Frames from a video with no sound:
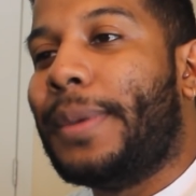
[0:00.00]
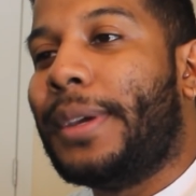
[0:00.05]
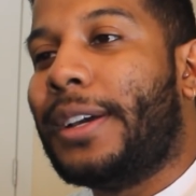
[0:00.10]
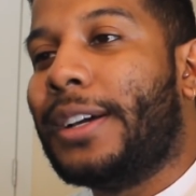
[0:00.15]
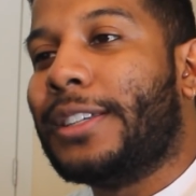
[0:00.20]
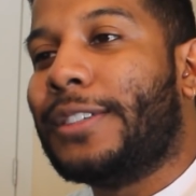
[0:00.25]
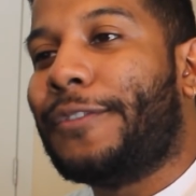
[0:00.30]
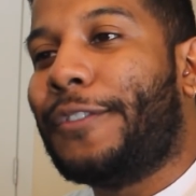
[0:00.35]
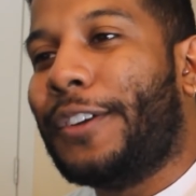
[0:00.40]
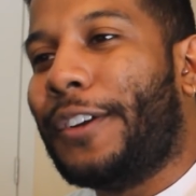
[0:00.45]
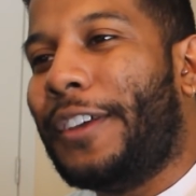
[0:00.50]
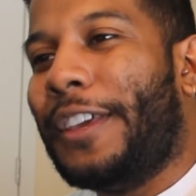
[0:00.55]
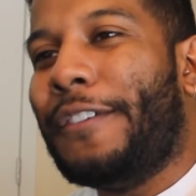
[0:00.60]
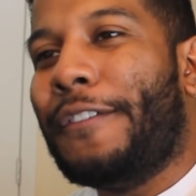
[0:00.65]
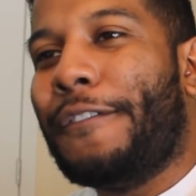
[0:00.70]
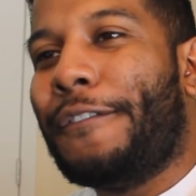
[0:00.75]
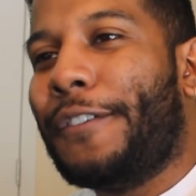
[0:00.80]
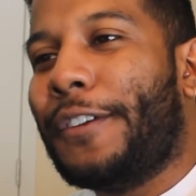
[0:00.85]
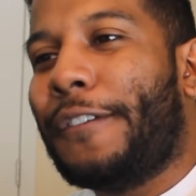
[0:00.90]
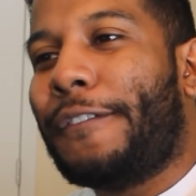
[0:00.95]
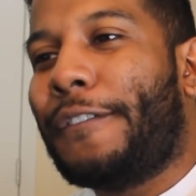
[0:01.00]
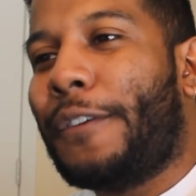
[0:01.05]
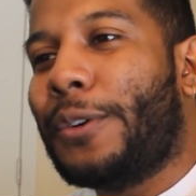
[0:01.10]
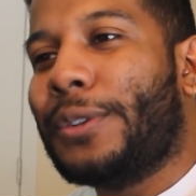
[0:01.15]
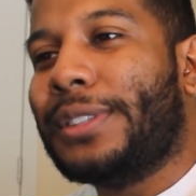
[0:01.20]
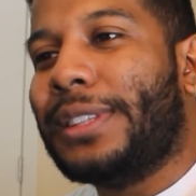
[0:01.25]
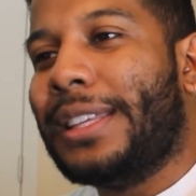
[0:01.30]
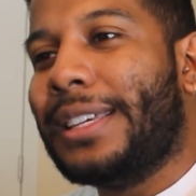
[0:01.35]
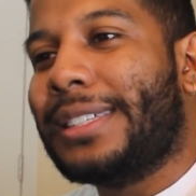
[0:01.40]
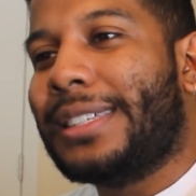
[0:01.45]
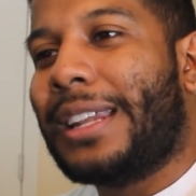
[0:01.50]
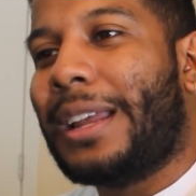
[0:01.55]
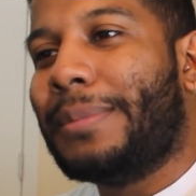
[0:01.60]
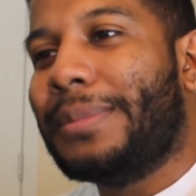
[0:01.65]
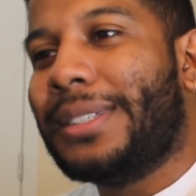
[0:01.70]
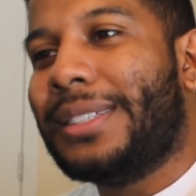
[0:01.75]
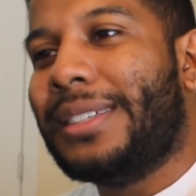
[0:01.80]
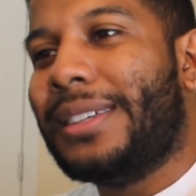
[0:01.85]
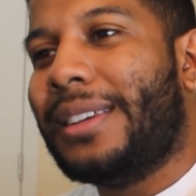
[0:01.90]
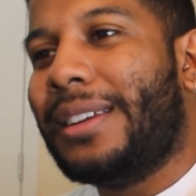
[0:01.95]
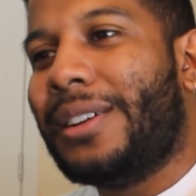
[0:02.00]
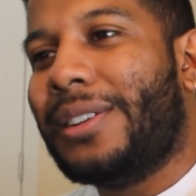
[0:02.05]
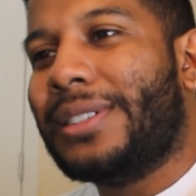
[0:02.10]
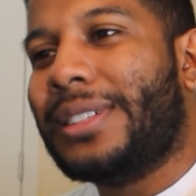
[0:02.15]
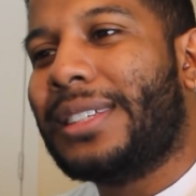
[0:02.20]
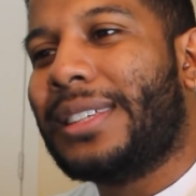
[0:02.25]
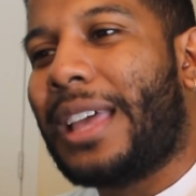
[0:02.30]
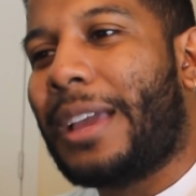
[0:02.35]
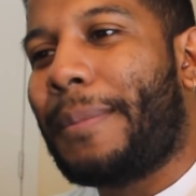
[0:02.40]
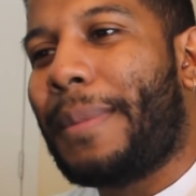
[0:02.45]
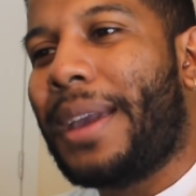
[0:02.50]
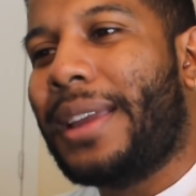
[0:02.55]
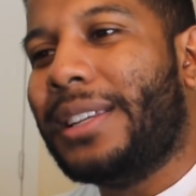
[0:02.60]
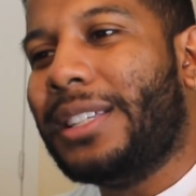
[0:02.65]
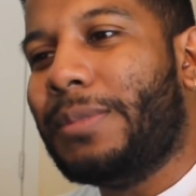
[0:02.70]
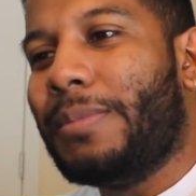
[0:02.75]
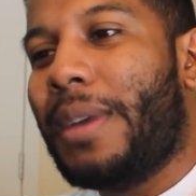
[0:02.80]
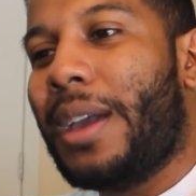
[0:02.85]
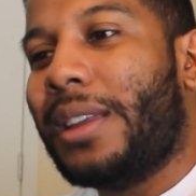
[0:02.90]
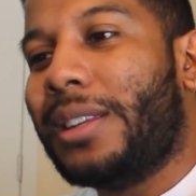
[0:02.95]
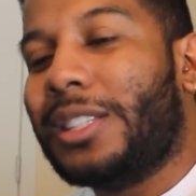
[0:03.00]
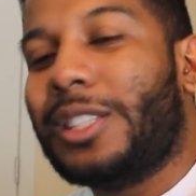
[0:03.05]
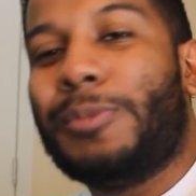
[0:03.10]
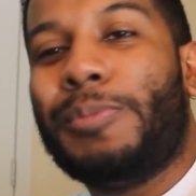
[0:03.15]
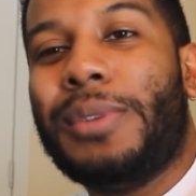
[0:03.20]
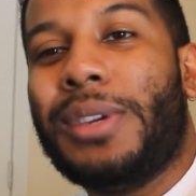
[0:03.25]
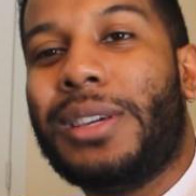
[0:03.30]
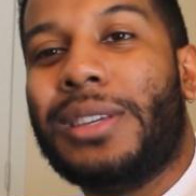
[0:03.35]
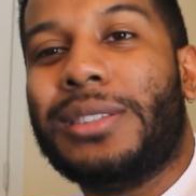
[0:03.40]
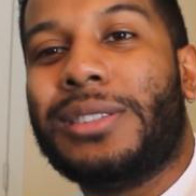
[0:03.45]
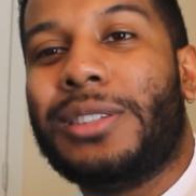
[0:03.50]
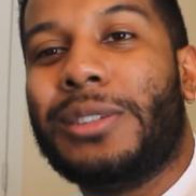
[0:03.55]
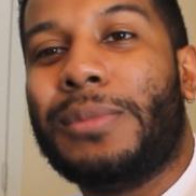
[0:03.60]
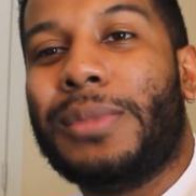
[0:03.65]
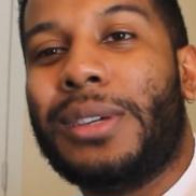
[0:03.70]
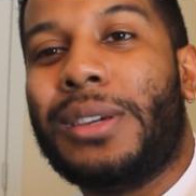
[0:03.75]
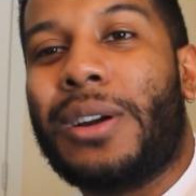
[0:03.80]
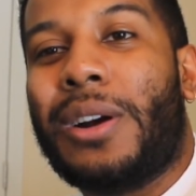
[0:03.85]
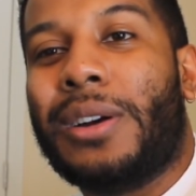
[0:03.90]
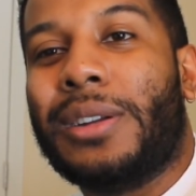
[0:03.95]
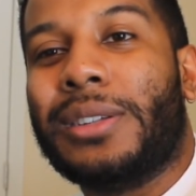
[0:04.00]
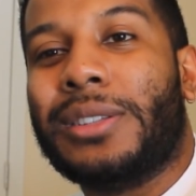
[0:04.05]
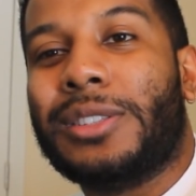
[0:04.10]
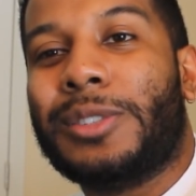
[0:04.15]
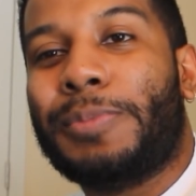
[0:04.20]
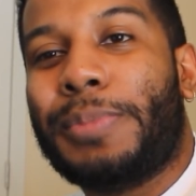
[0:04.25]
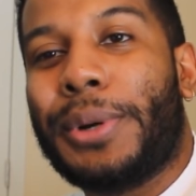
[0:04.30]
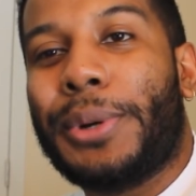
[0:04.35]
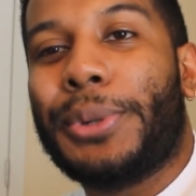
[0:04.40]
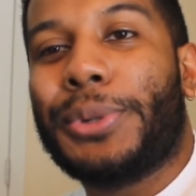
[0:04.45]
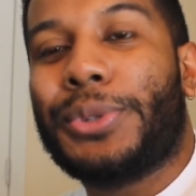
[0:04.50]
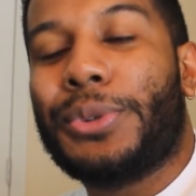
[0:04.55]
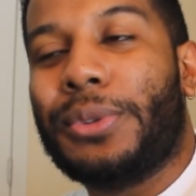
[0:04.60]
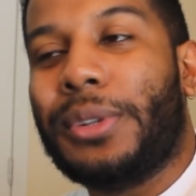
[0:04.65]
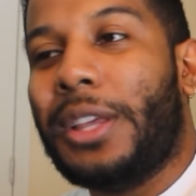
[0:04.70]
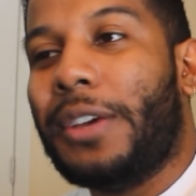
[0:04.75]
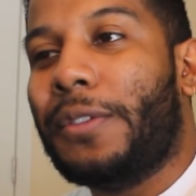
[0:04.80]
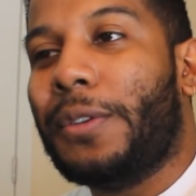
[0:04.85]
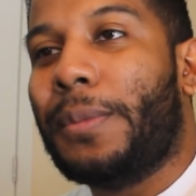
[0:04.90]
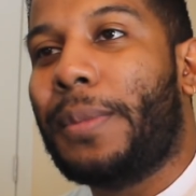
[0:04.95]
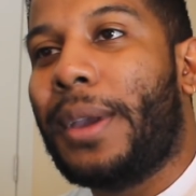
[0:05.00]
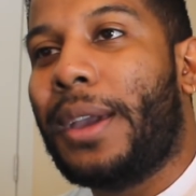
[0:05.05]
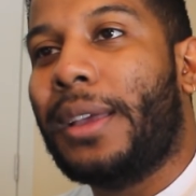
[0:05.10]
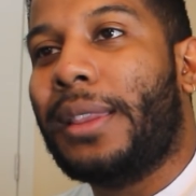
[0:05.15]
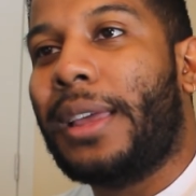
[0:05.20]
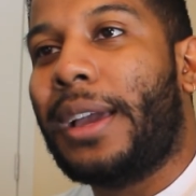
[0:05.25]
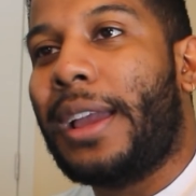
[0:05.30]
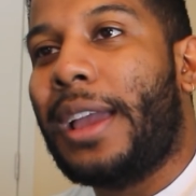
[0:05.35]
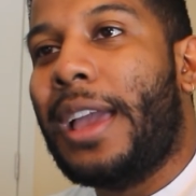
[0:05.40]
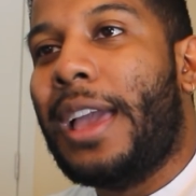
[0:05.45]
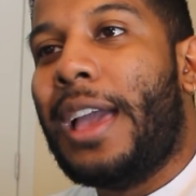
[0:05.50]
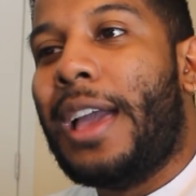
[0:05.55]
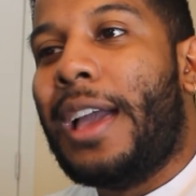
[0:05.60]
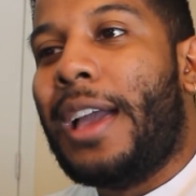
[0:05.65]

Because even for the first listen, I'm sitting here just like, man, this man is speaking to me on a spiritual level, man. Like,